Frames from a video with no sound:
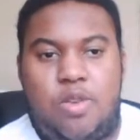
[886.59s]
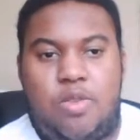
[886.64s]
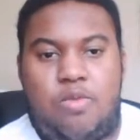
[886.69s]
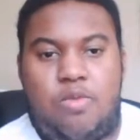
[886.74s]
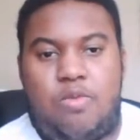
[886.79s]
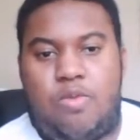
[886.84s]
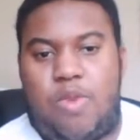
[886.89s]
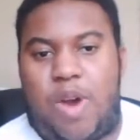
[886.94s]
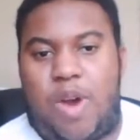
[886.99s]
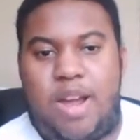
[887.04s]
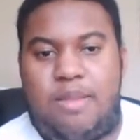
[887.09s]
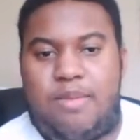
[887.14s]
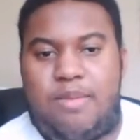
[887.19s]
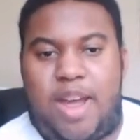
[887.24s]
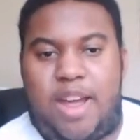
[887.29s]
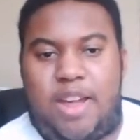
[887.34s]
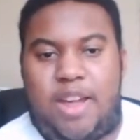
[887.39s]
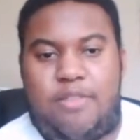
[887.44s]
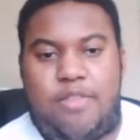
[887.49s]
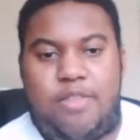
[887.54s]

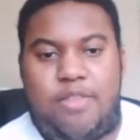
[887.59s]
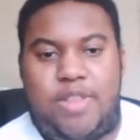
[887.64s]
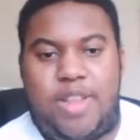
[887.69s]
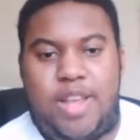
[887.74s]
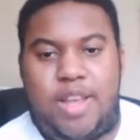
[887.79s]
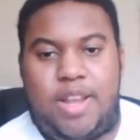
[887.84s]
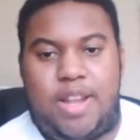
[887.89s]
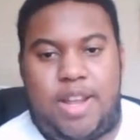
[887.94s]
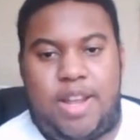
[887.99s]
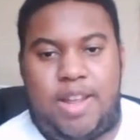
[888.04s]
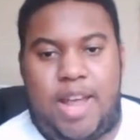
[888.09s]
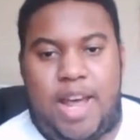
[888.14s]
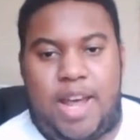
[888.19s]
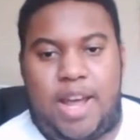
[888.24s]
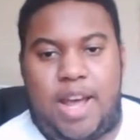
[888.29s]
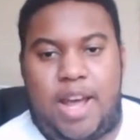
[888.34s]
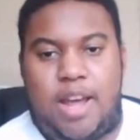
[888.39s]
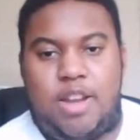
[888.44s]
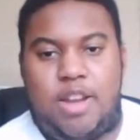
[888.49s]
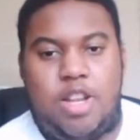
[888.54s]
Ryback, if you're thinking of that
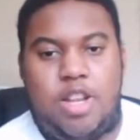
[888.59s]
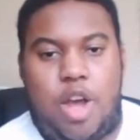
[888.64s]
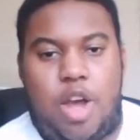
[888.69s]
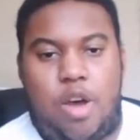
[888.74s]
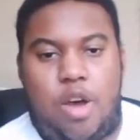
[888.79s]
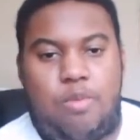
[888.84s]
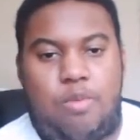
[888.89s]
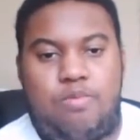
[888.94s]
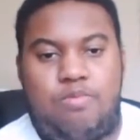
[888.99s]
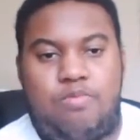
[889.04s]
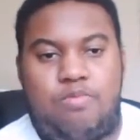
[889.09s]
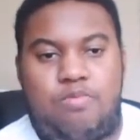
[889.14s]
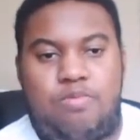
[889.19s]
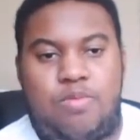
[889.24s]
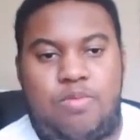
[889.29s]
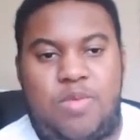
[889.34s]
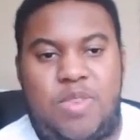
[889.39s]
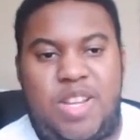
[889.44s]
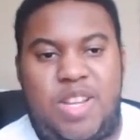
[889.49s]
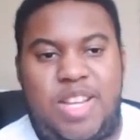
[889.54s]
guy. No,
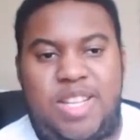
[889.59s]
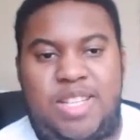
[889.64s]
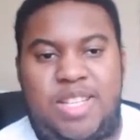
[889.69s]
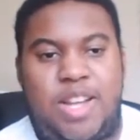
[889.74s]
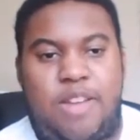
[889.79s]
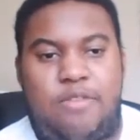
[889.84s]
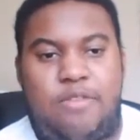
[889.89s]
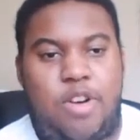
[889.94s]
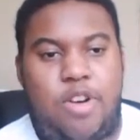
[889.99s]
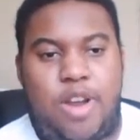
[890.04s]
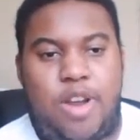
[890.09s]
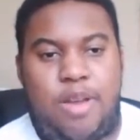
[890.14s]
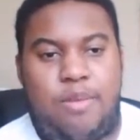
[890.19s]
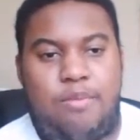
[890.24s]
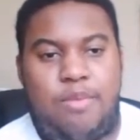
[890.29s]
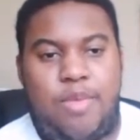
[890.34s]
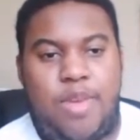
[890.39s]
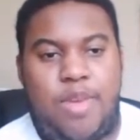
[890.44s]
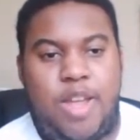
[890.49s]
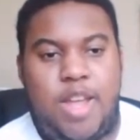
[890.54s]
it's never
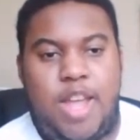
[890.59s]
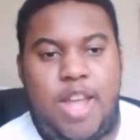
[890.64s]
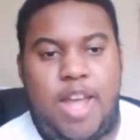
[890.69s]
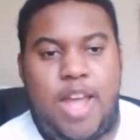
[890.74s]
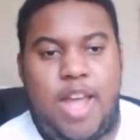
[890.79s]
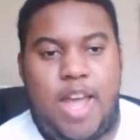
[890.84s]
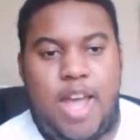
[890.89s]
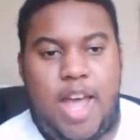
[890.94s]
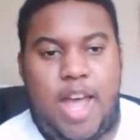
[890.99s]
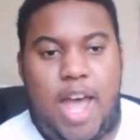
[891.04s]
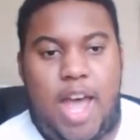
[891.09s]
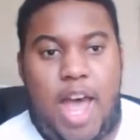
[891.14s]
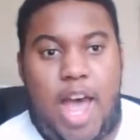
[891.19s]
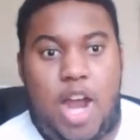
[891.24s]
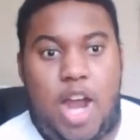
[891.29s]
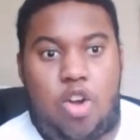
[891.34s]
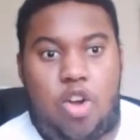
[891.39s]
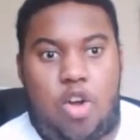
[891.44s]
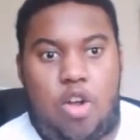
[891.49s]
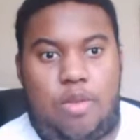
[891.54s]
him
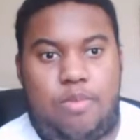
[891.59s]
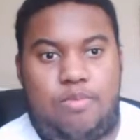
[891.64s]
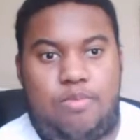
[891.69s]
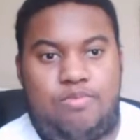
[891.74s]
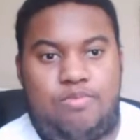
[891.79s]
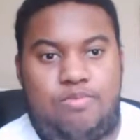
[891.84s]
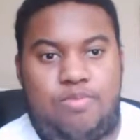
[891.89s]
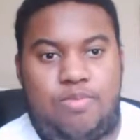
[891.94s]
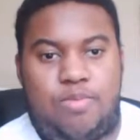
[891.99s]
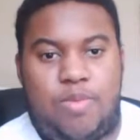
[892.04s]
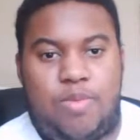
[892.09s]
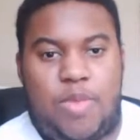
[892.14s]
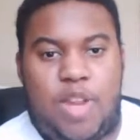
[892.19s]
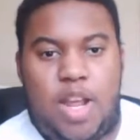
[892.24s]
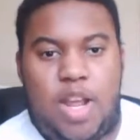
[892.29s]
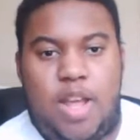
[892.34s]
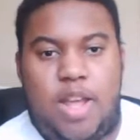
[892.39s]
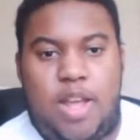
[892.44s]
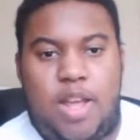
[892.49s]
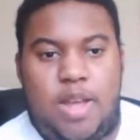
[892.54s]
at all.
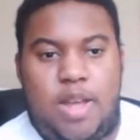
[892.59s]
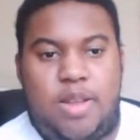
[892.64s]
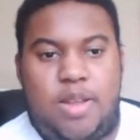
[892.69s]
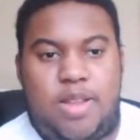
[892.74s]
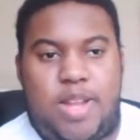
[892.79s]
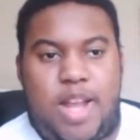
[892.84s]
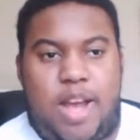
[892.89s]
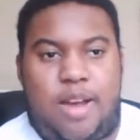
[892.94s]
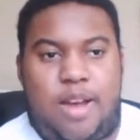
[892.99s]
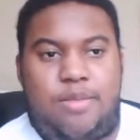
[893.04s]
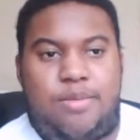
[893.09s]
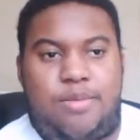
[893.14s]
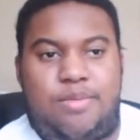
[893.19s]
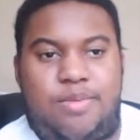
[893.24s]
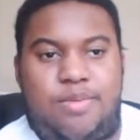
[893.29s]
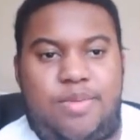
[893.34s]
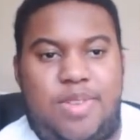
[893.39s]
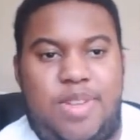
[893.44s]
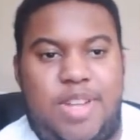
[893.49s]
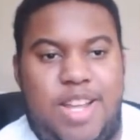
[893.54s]
Now,
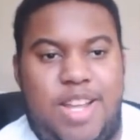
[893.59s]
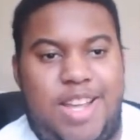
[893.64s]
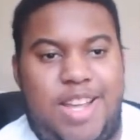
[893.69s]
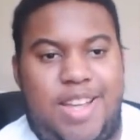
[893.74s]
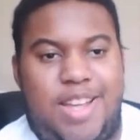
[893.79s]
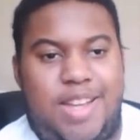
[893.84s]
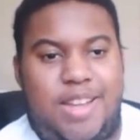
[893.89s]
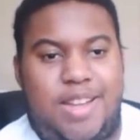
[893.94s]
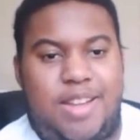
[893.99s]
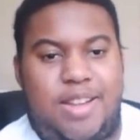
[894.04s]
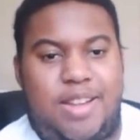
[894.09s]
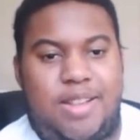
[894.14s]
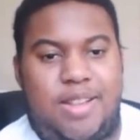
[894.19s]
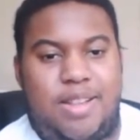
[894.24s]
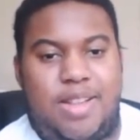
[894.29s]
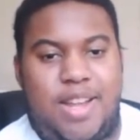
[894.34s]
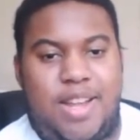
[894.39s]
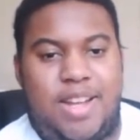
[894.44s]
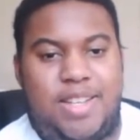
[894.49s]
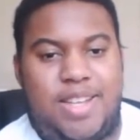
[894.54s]

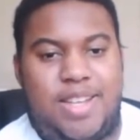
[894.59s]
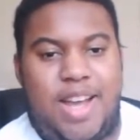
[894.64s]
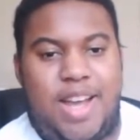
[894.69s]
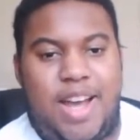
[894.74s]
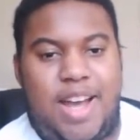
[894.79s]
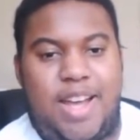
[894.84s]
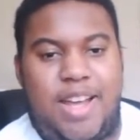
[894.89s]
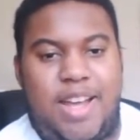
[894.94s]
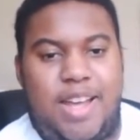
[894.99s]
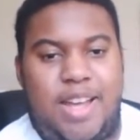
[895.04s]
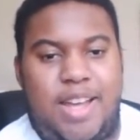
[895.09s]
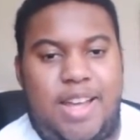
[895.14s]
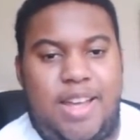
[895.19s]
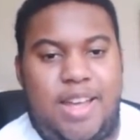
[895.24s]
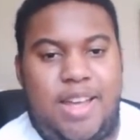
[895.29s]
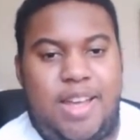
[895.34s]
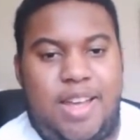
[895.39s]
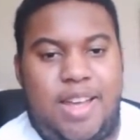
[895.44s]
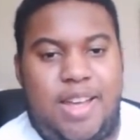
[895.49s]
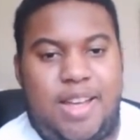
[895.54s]
the next guy
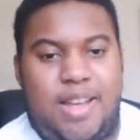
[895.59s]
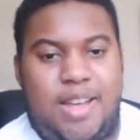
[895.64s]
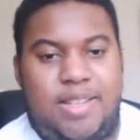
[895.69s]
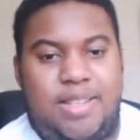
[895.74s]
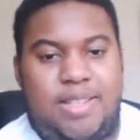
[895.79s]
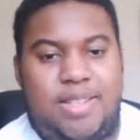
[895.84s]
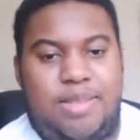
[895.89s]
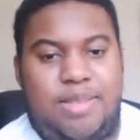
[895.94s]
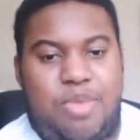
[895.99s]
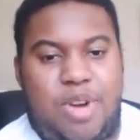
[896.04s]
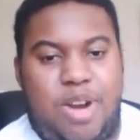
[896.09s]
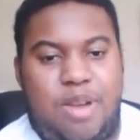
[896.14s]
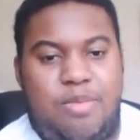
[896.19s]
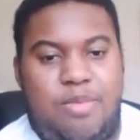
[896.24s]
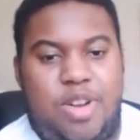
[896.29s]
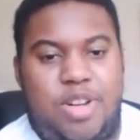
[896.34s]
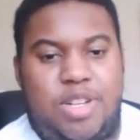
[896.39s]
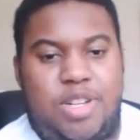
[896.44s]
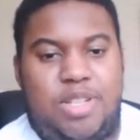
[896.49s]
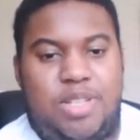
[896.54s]
is pretty
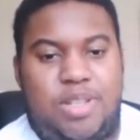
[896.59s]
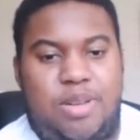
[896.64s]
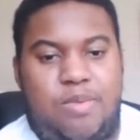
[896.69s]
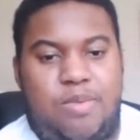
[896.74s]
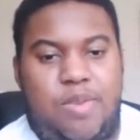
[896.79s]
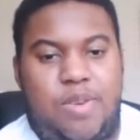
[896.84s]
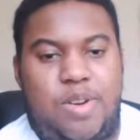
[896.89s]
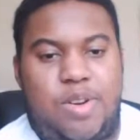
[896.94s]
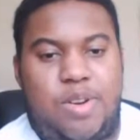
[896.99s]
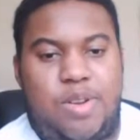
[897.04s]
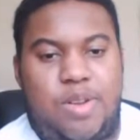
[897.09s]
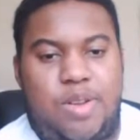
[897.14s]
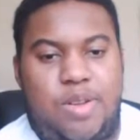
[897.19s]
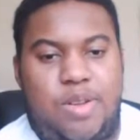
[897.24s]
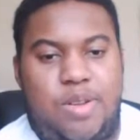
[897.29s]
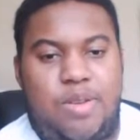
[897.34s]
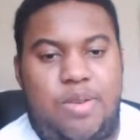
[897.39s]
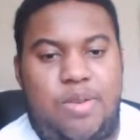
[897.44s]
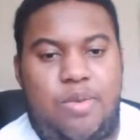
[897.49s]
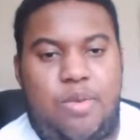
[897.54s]
much someone
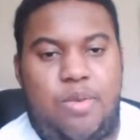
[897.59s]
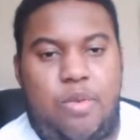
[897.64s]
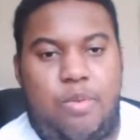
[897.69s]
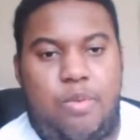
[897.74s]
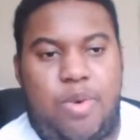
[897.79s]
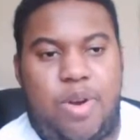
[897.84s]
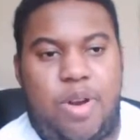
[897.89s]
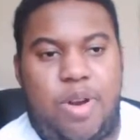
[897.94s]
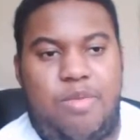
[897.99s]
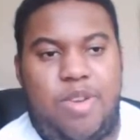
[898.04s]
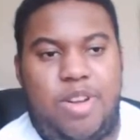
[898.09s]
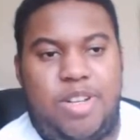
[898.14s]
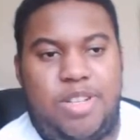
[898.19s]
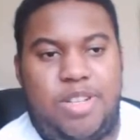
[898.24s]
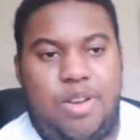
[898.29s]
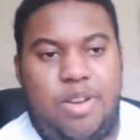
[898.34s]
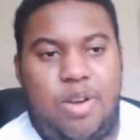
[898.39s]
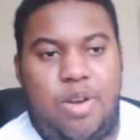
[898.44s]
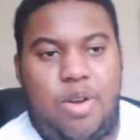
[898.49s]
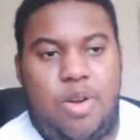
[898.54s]
who pretty much
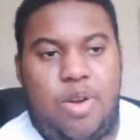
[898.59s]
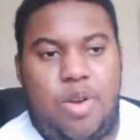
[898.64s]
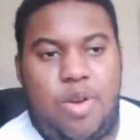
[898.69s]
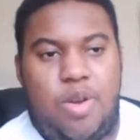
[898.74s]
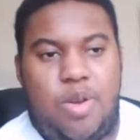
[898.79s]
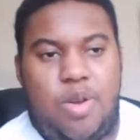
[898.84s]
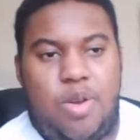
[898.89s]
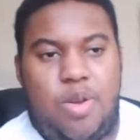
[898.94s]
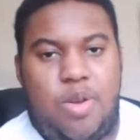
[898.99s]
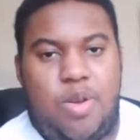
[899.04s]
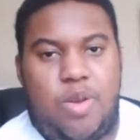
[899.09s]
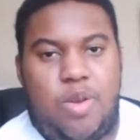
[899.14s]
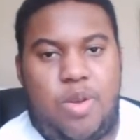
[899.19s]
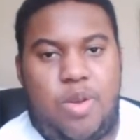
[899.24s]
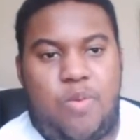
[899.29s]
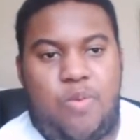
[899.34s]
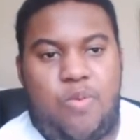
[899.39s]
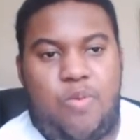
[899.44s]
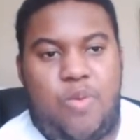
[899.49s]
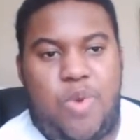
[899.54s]

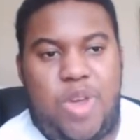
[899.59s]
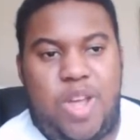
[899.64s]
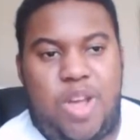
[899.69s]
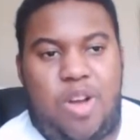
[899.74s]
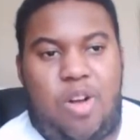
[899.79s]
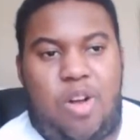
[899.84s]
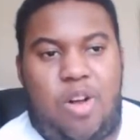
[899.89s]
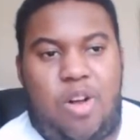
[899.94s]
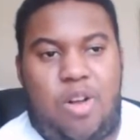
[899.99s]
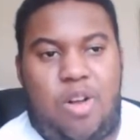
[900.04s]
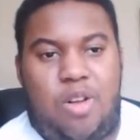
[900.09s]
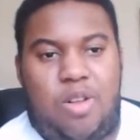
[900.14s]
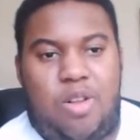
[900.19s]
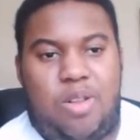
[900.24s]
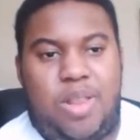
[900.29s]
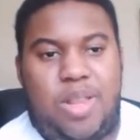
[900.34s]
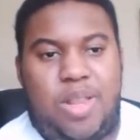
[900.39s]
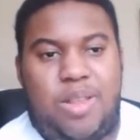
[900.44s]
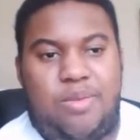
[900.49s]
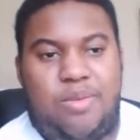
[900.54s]

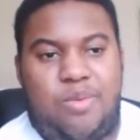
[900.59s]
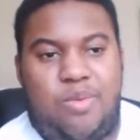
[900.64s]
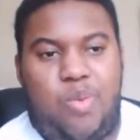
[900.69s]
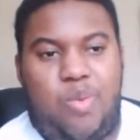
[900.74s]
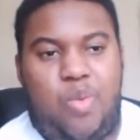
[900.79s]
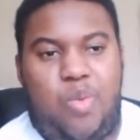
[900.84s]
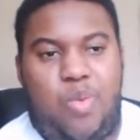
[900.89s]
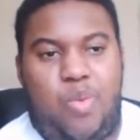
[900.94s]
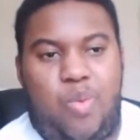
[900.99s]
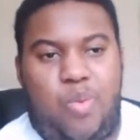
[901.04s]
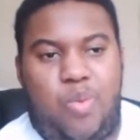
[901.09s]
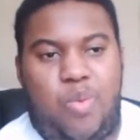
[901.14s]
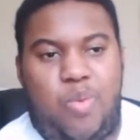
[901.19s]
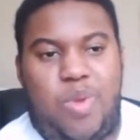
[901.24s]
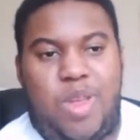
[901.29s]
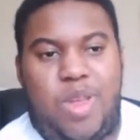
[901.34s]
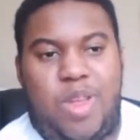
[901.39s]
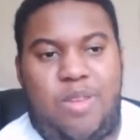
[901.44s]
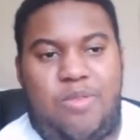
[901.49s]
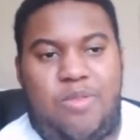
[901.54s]
who
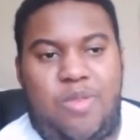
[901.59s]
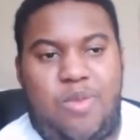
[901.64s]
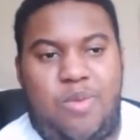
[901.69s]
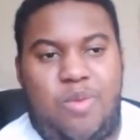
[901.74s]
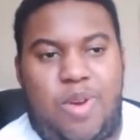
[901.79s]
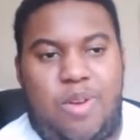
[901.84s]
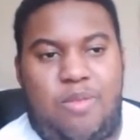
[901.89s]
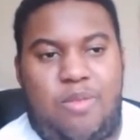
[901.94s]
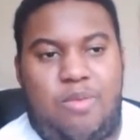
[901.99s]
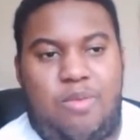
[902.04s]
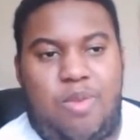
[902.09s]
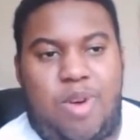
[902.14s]
if you ever